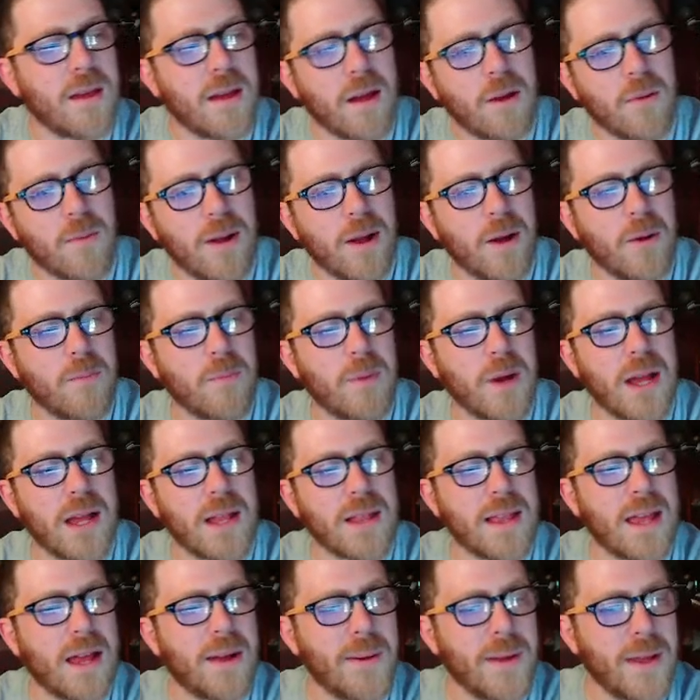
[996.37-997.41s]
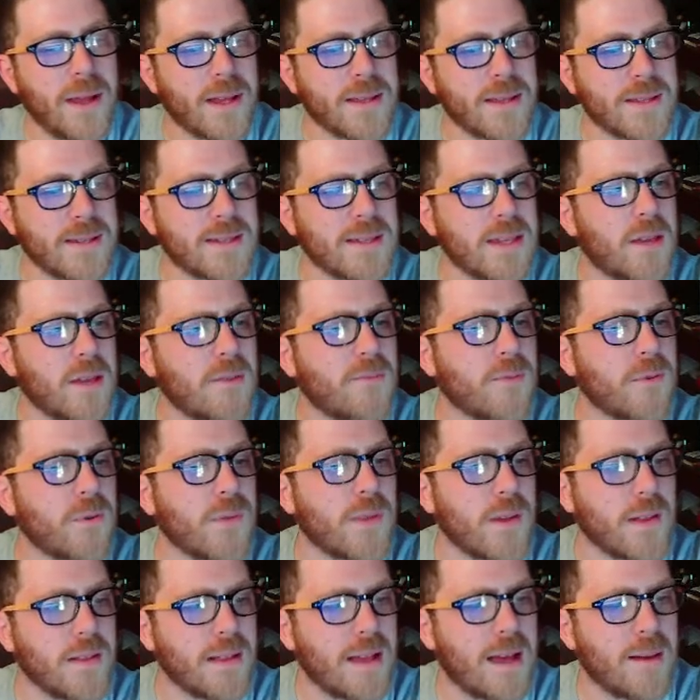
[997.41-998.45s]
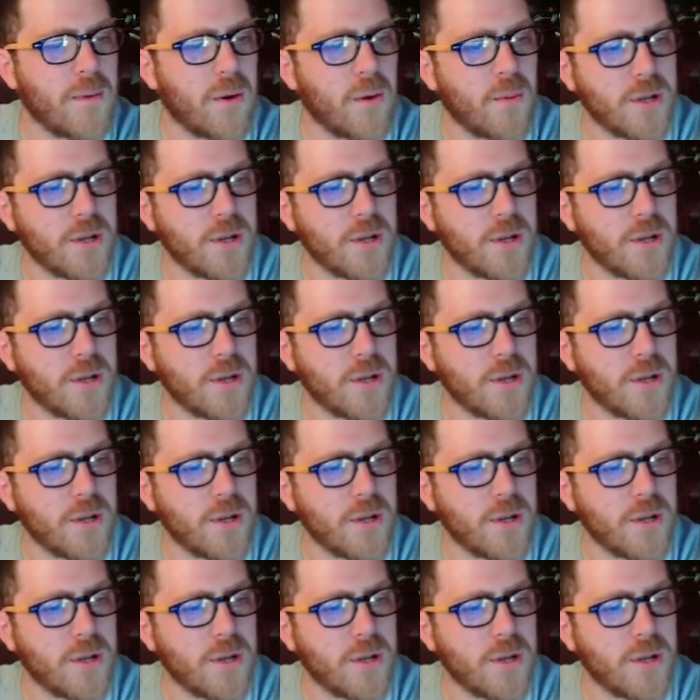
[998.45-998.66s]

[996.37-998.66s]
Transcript: around by allowing her to see through the glamour